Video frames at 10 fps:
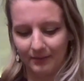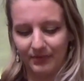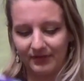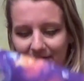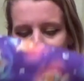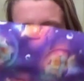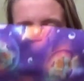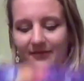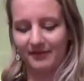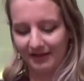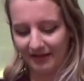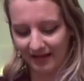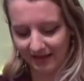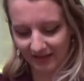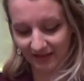because
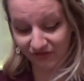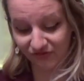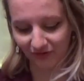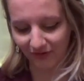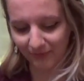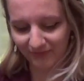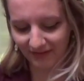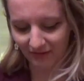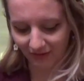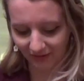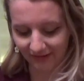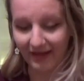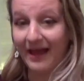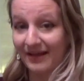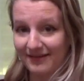in German they are
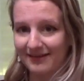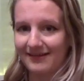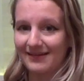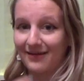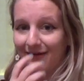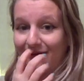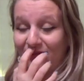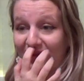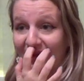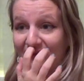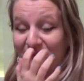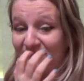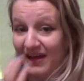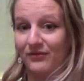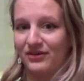actually called
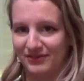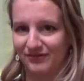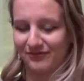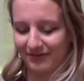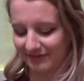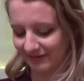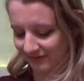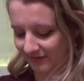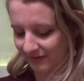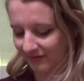very differently.